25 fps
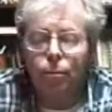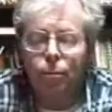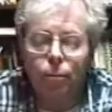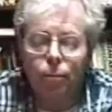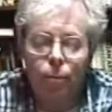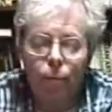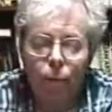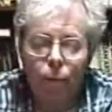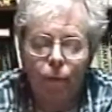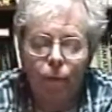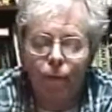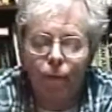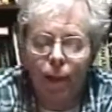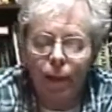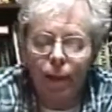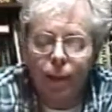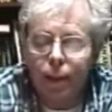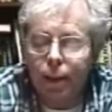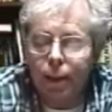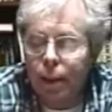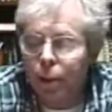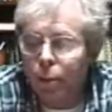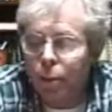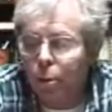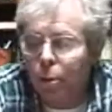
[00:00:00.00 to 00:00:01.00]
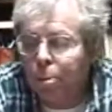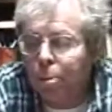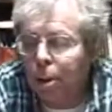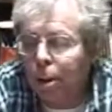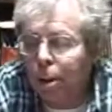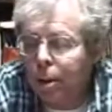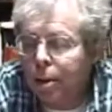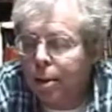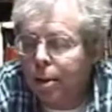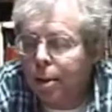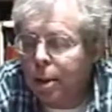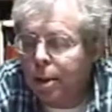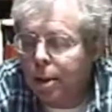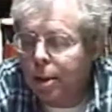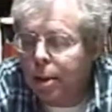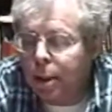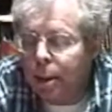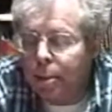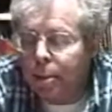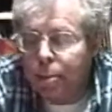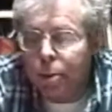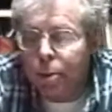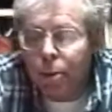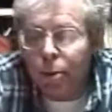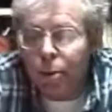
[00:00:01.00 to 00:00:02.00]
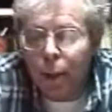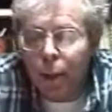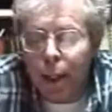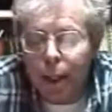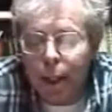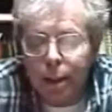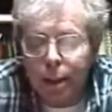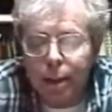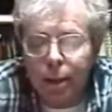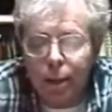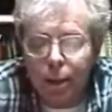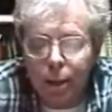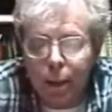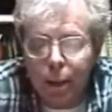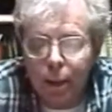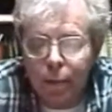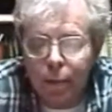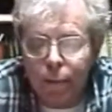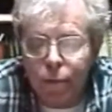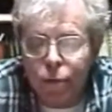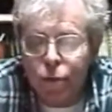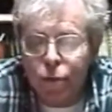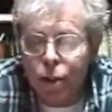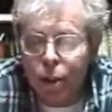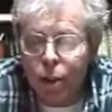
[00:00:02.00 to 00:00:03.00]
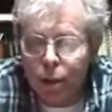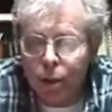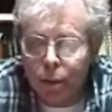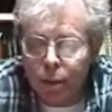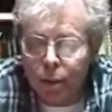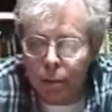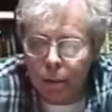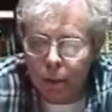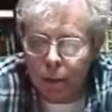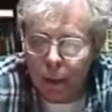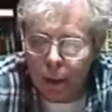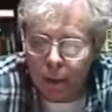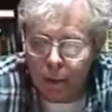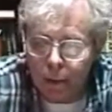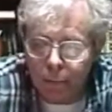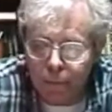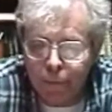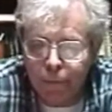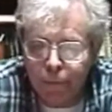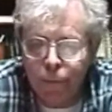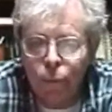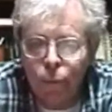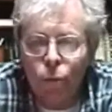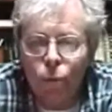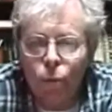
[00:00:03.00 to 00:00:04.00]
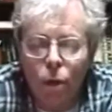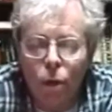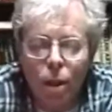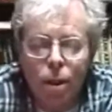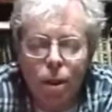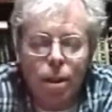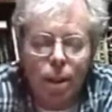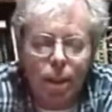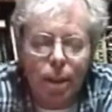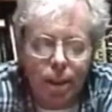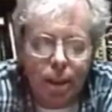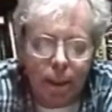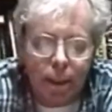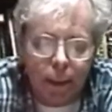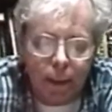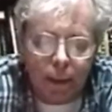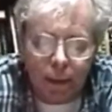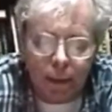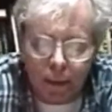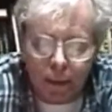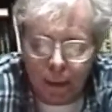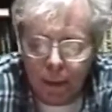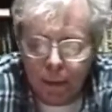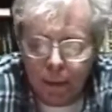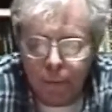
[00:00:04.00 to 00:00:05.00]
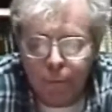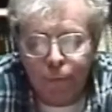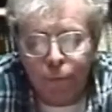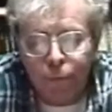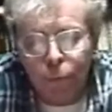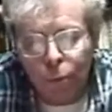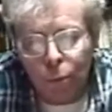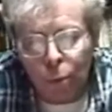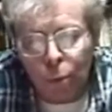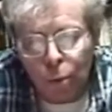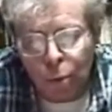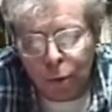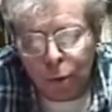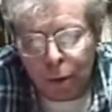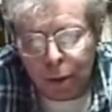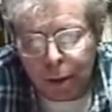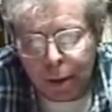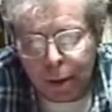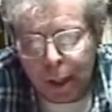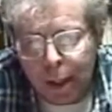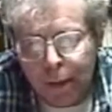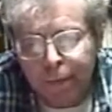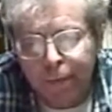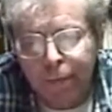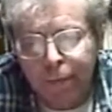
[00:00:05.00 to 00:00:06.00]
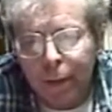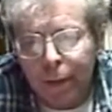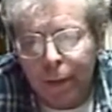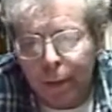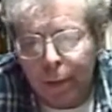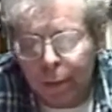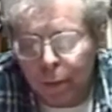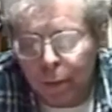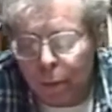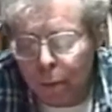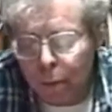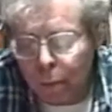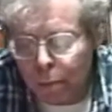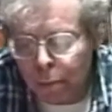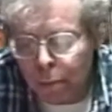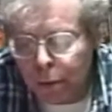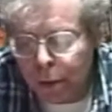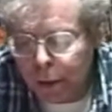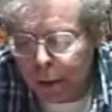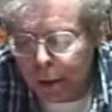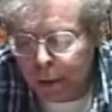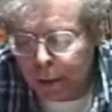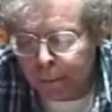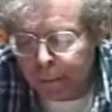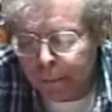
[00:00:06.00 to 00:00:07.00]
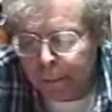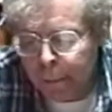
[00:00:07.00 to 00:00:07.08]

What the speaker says: fact that they were Protestants, I'm sure, added a lot of zeal and ferocity, ferocious, F-E-R-O-C,